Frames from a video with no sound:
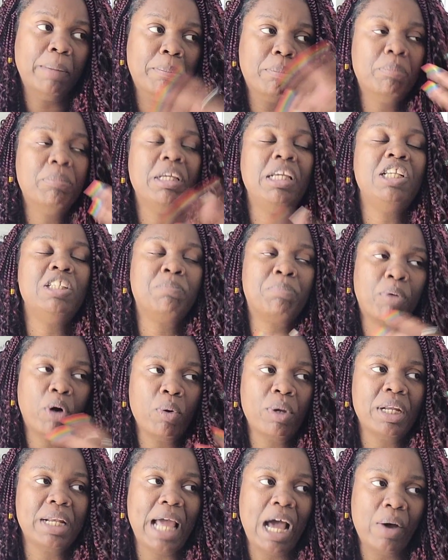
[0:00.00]
uh, he's
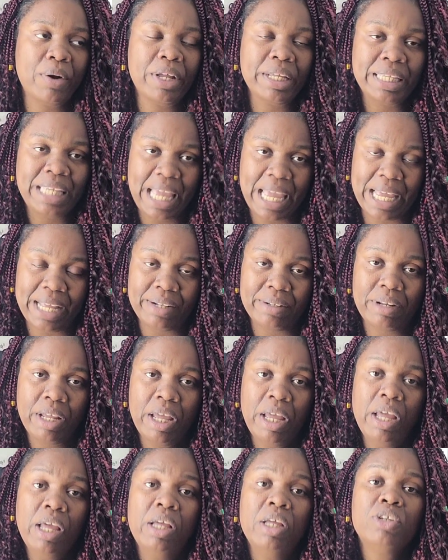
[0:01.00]
broken out again.
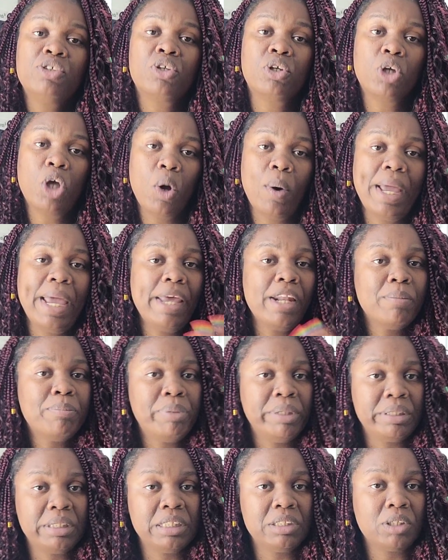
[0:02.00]
So go ahead and
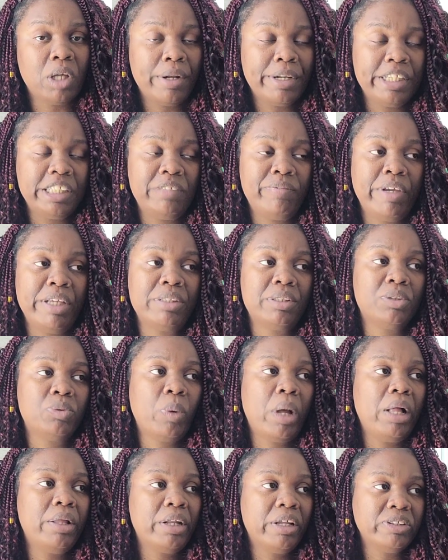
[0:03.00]
put this on his face as
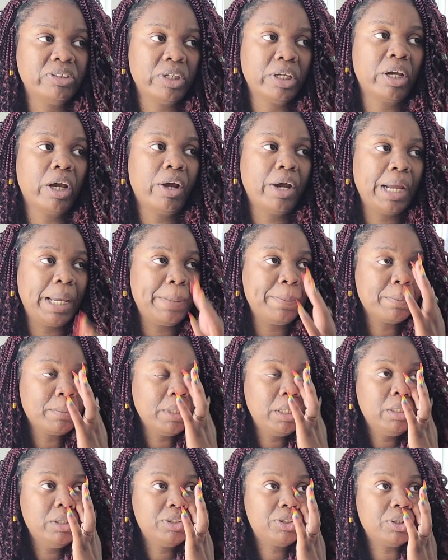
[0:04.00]
well. And I was like, all right.
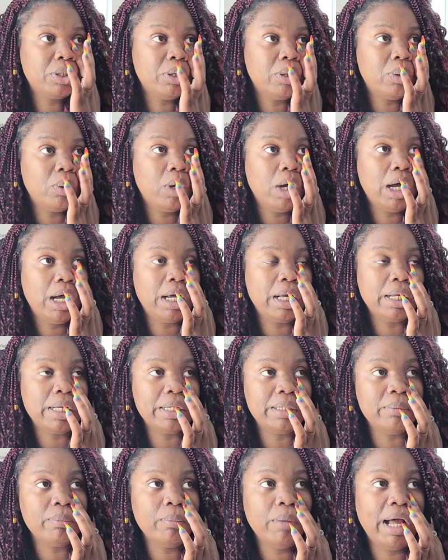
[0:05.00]
So
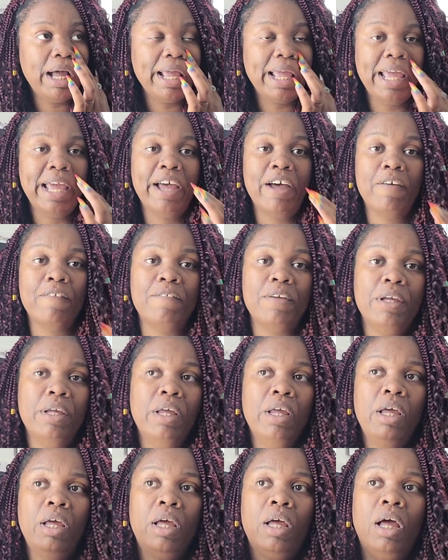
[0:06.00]
uh, I have
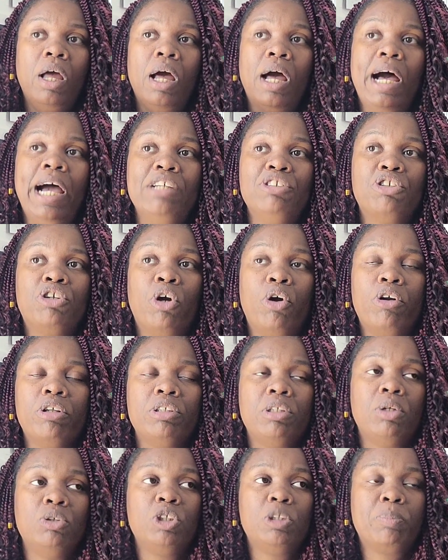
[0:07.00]

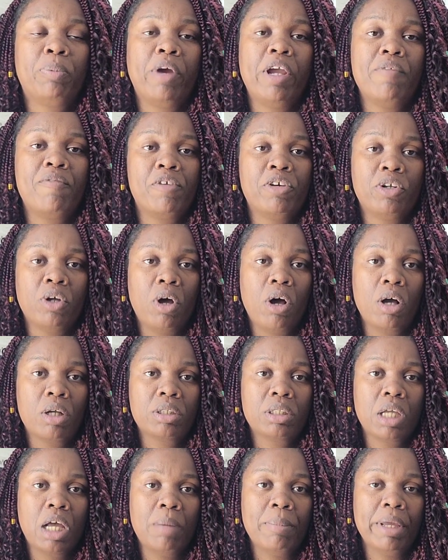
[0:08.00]
hydrocortisone spray for
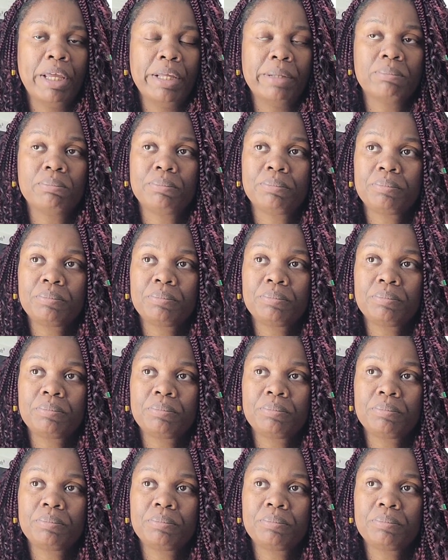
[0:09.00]
dogs coming,